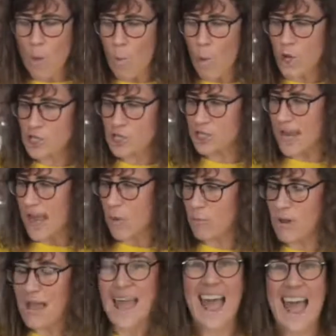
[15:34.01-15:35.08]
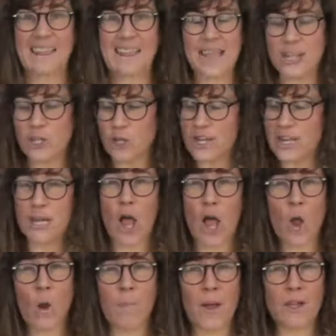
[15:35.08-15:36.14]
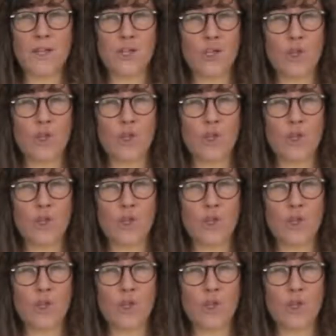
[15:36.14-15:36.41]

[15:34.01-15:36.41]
Washed out, and then you need a hole punch